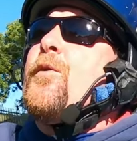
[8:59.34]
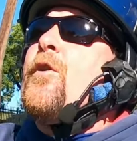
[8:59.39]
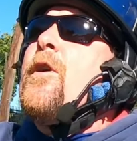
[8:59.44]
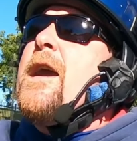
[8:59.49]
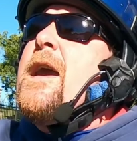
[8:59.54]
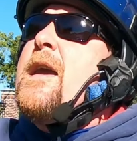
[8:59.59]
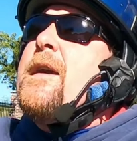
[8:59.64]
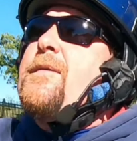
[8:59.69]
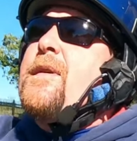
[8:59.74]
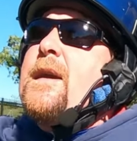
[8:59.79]

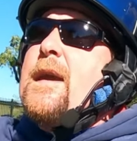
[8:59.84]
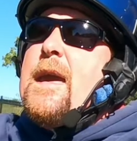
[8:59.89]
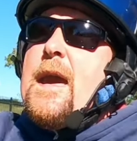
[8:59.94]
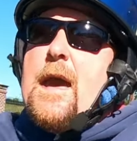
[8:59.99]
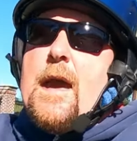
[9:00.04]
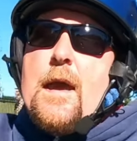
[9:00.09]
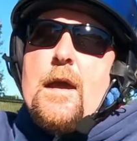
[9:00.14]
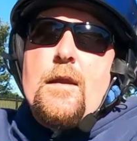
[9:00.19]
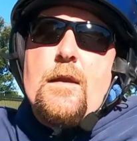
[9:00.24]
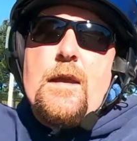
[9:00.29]
breathe
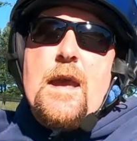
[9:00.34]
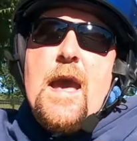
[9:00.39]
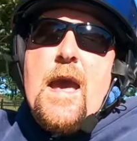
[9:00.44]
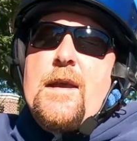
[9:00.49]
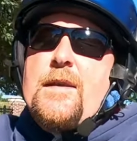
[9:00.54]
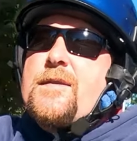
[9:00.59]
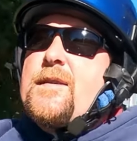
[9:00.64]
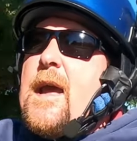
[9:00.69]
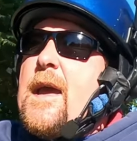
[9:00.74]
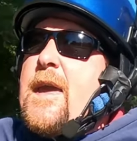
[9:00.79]
again.
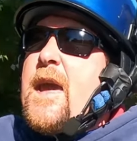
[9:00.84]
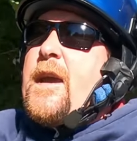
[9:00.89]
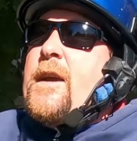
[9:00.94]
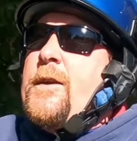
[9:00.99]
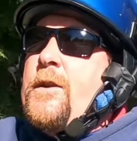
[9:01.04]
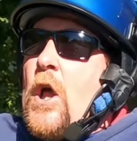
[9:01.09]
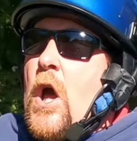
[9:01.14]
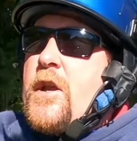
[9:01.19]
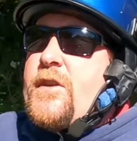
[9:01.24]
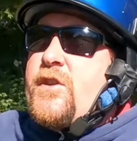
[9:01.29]
Yes, I get
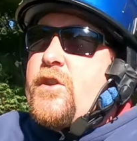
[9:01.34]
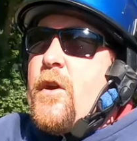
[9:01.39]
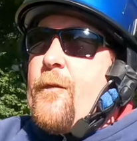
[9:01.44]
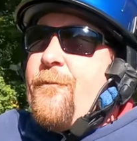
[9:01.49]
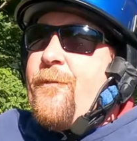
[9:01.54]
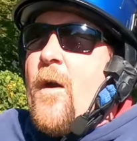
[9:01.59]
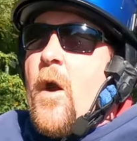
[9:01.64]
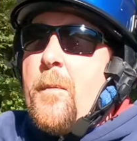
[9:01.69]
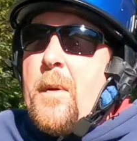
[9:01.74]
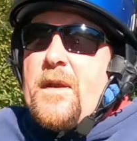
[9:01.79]

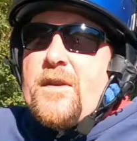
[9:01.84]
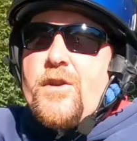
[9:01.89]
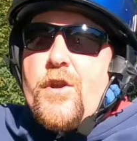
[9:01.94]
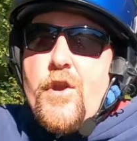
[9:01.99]
claustrophobic.